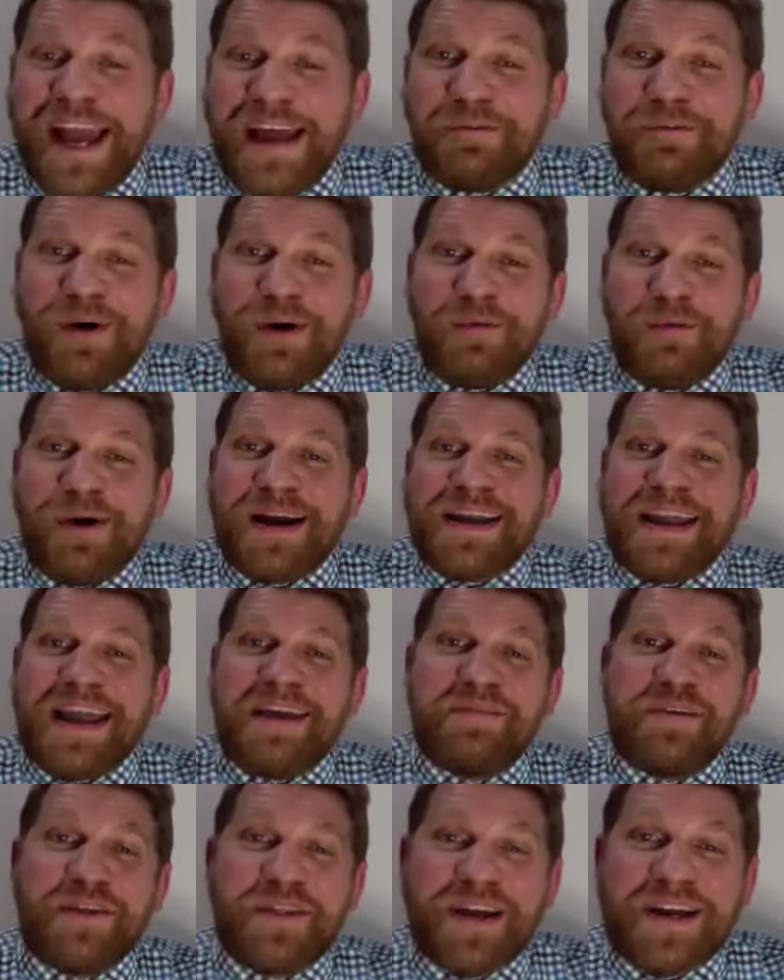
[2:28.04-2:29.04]
And what
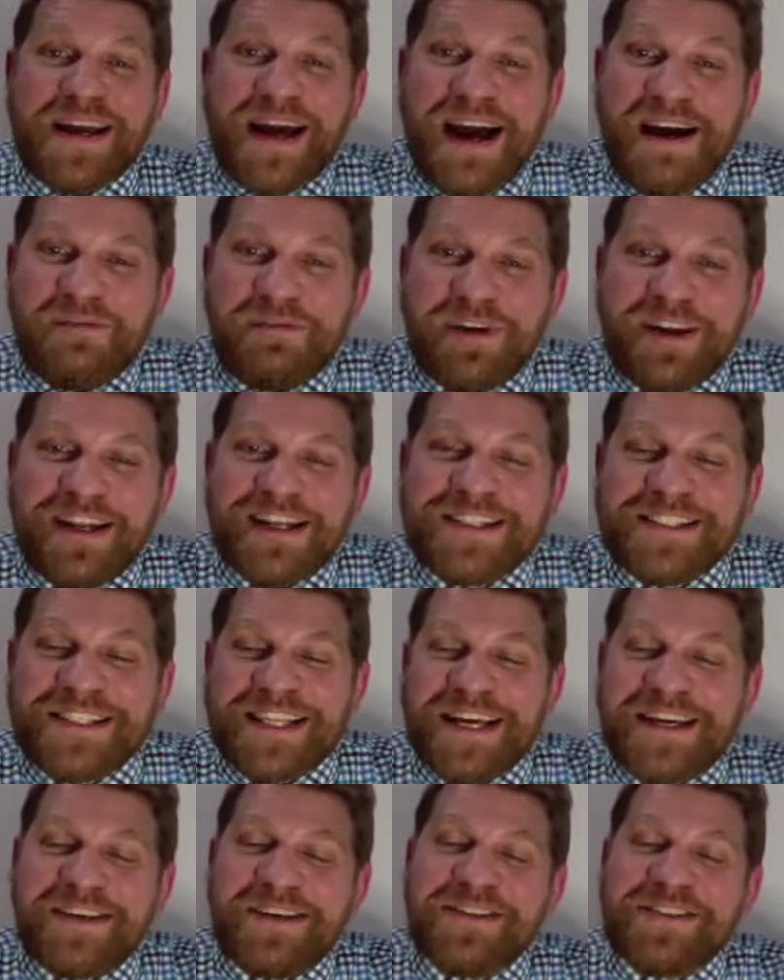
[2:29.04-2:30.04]
gave you the confidence?
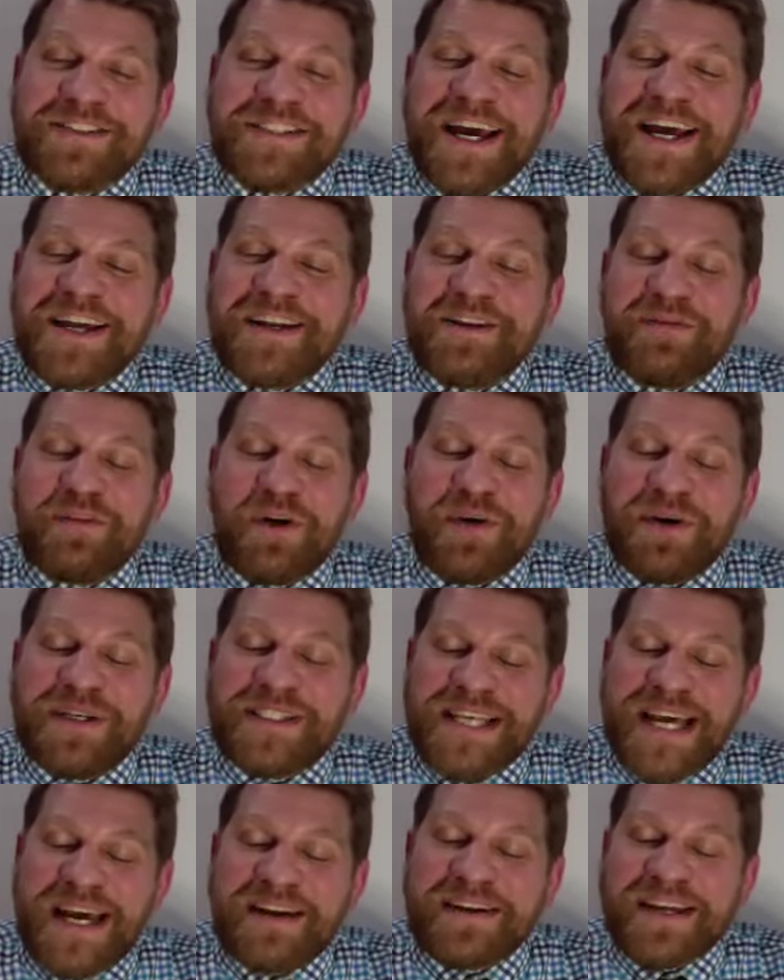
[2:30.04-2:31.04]
Like you said, you've
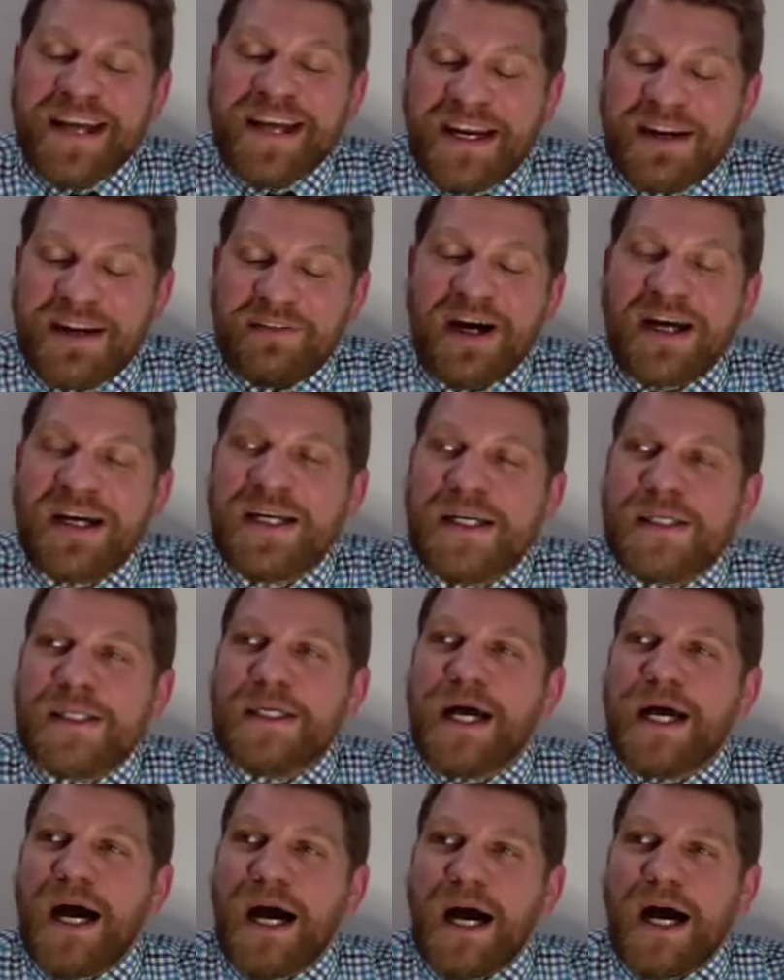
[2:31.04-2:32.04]
always had kind
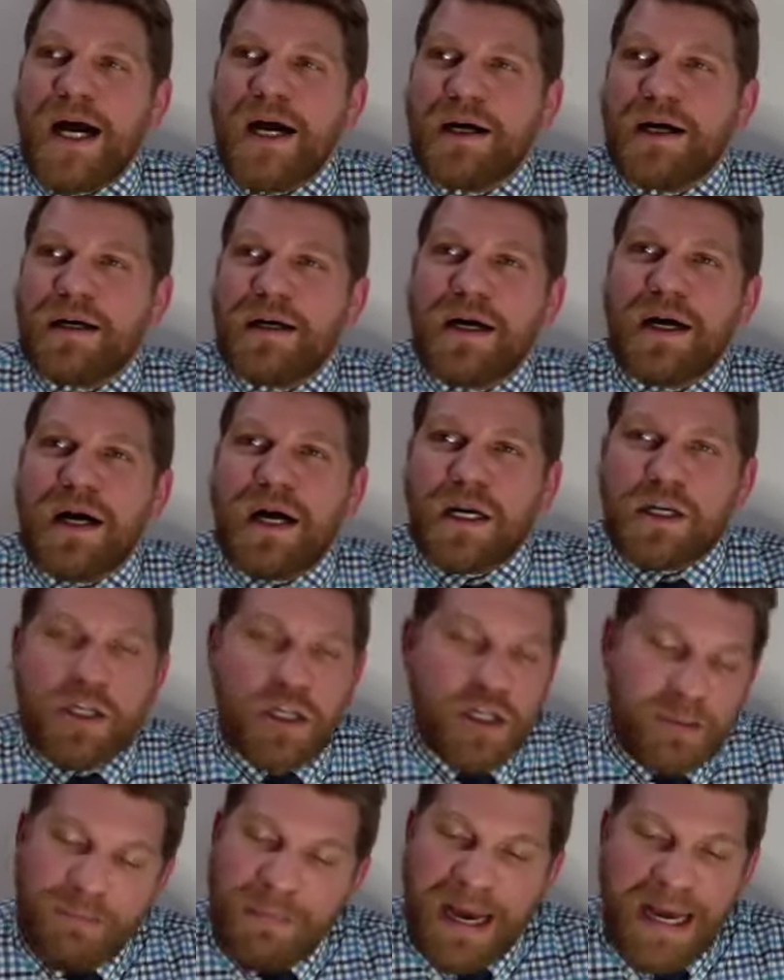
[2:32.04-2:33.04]
of a
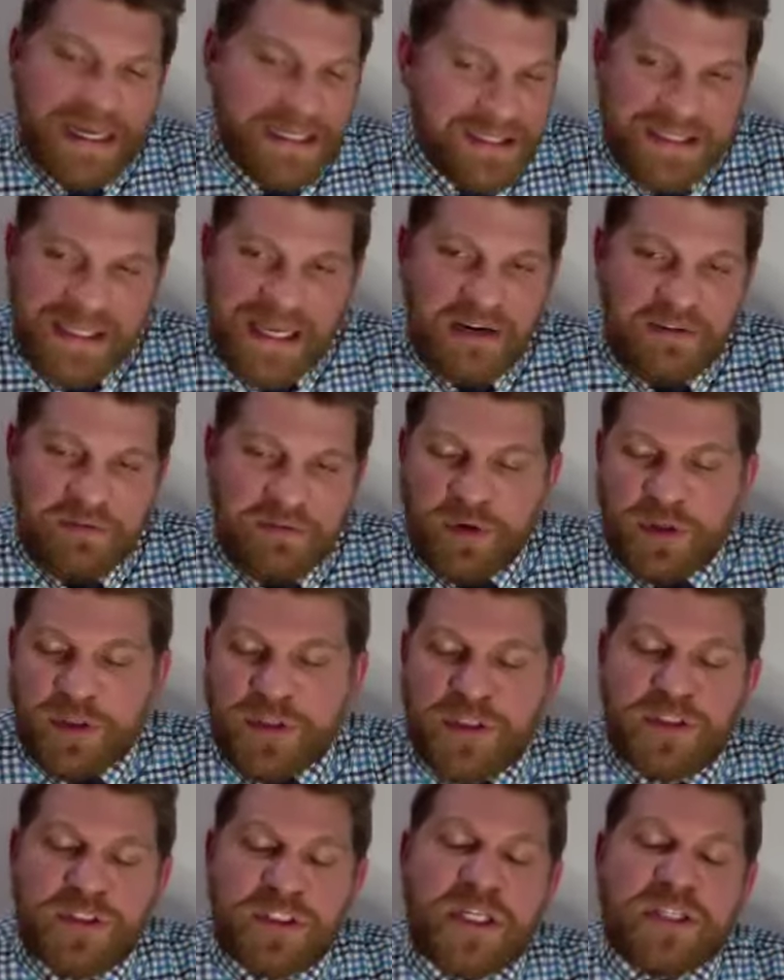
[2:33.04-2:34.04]
good mindset for
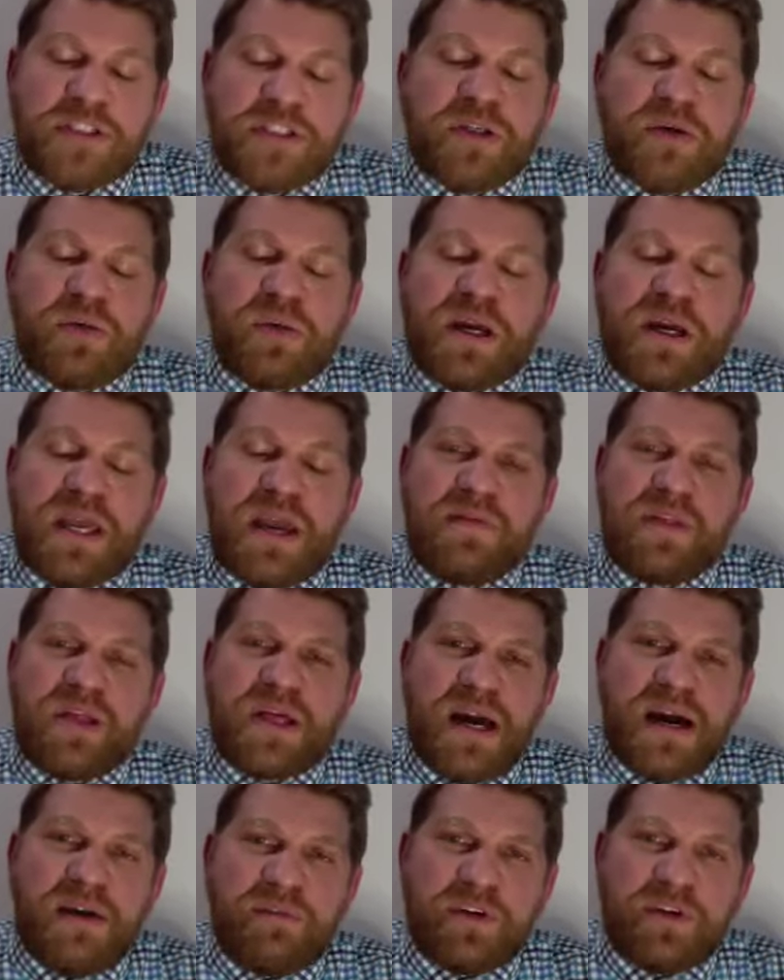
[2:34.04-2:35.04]
jiu-jitsu. What gave you the
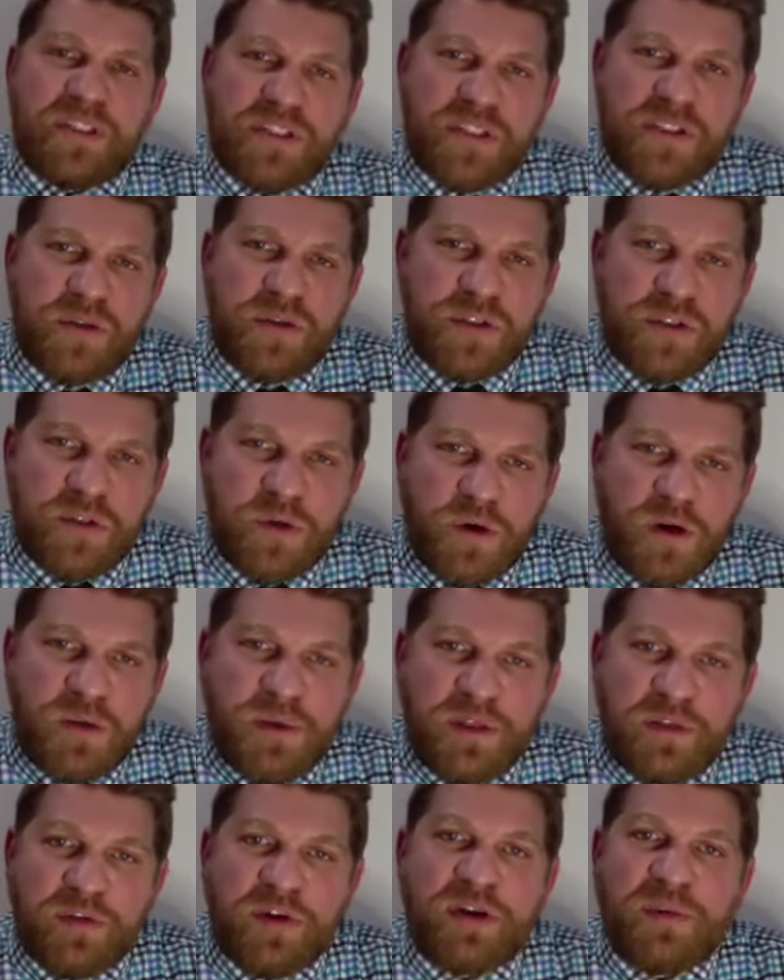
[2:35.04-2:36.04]
confidence to do a
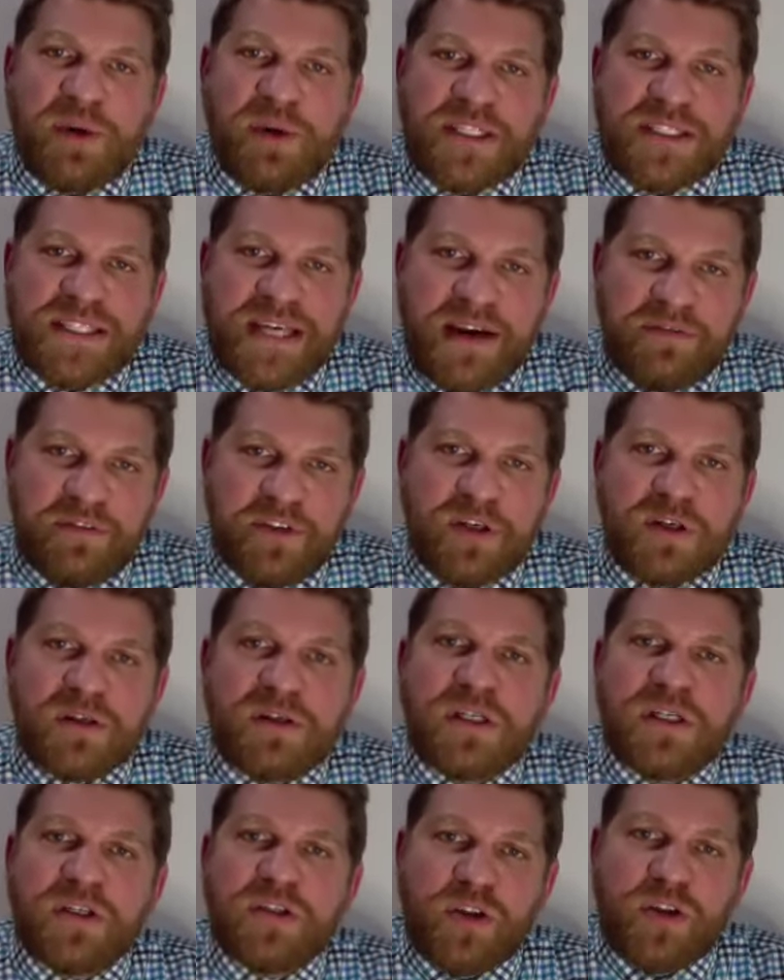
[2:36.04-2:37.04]
tournament 3 weeks
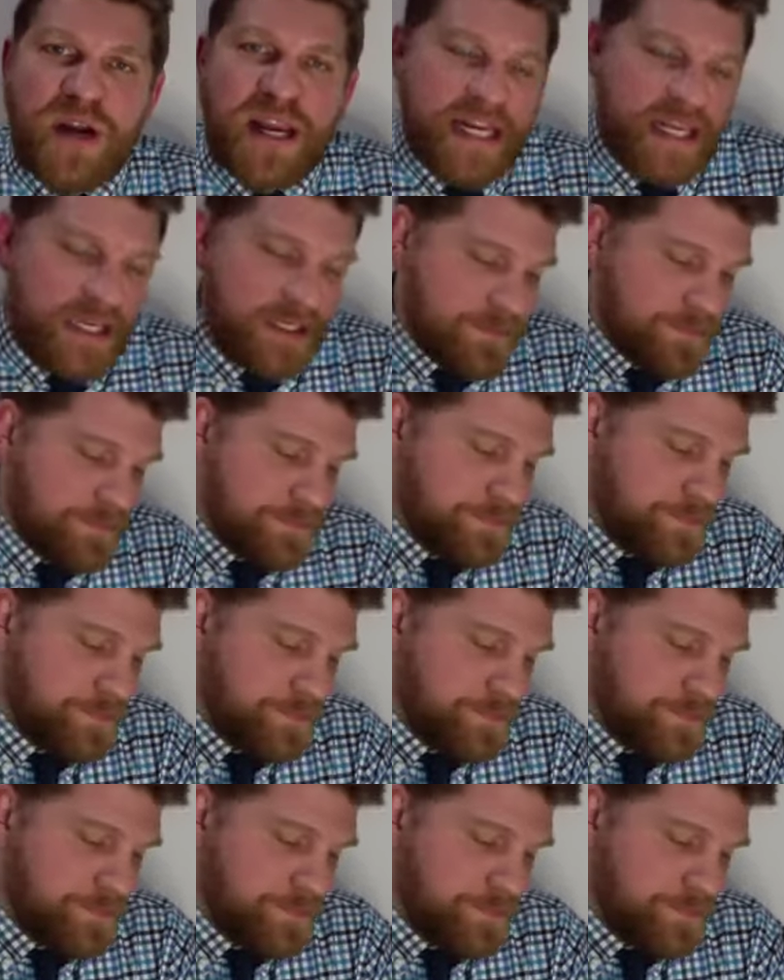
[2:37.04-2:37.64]
after training?